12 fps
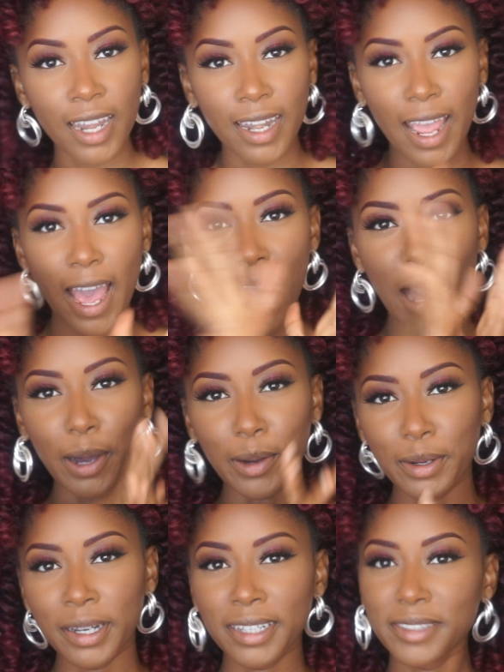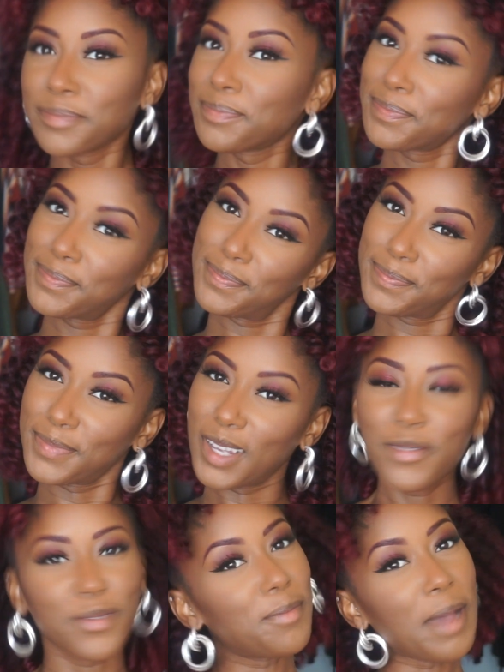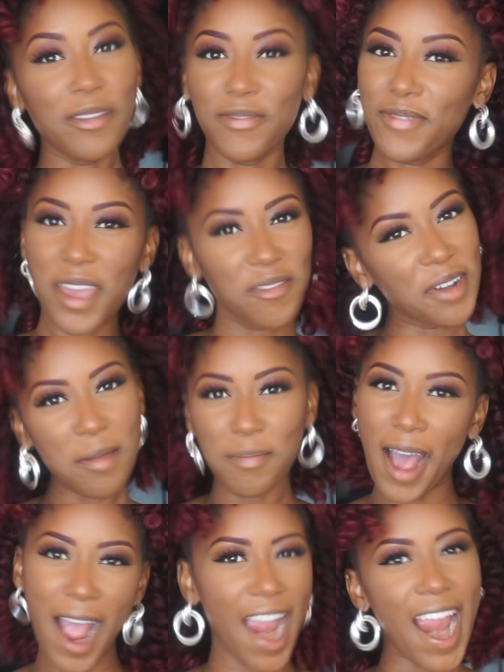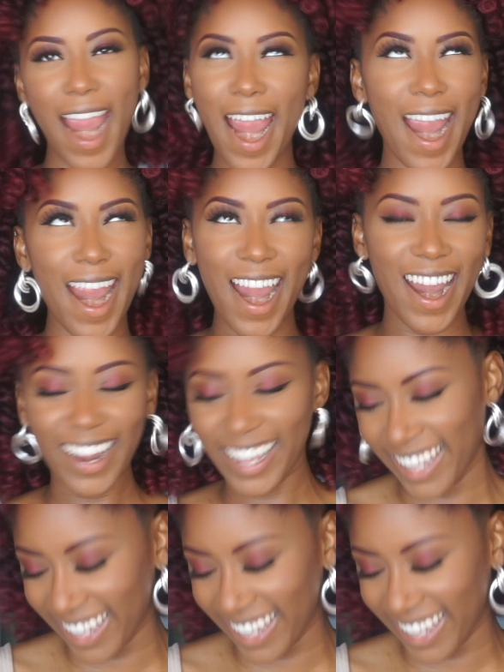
now, for my favorite part.